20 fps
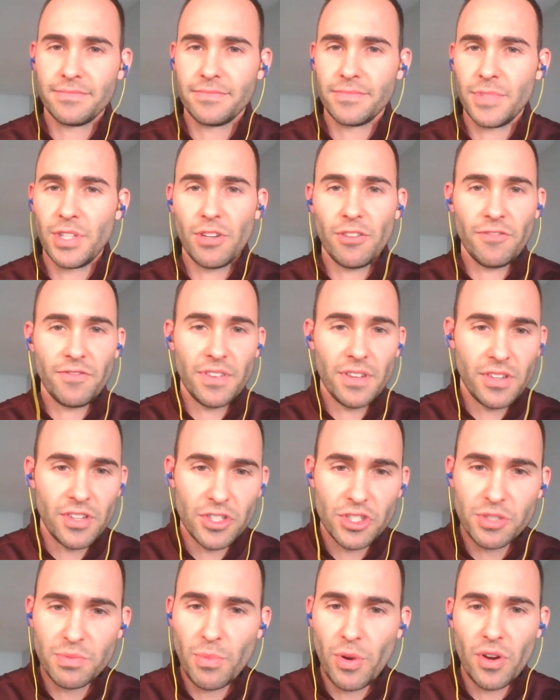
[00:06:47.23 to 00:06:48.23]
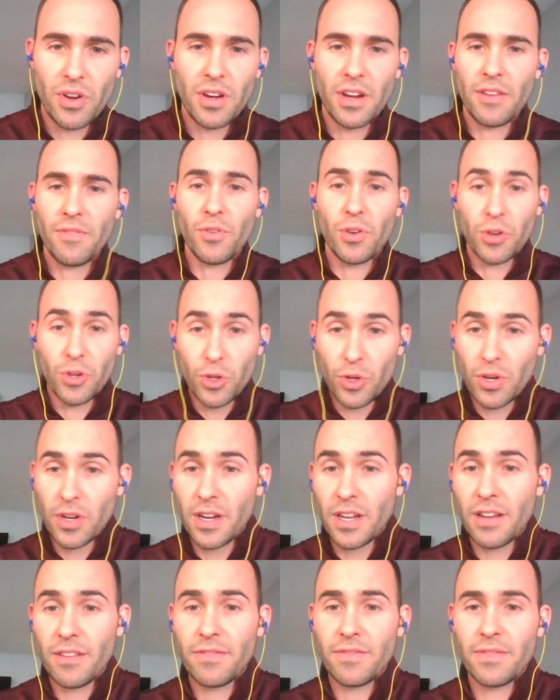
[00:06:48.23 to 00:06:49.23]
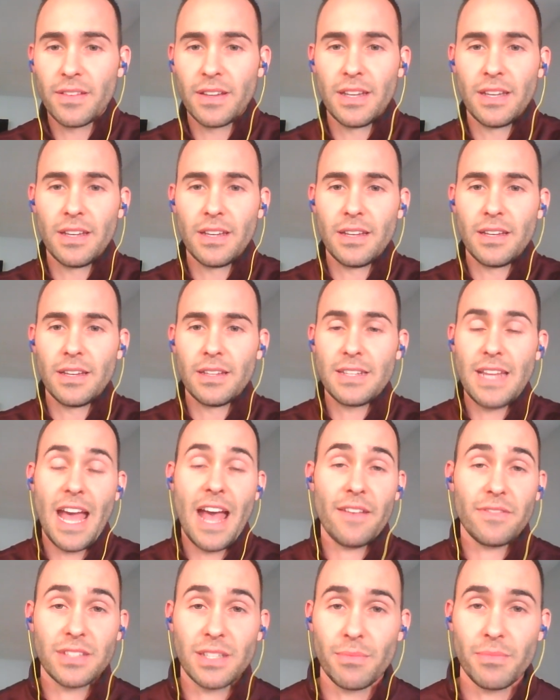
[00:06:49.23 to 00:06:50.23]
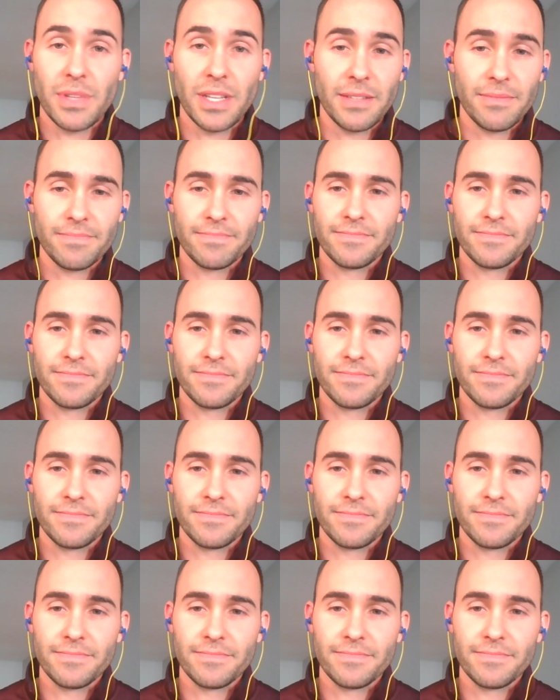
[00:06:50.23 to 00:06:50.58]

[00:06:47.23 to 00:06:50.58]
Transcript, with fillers: You don't feel you're smart enough or good enough to have something.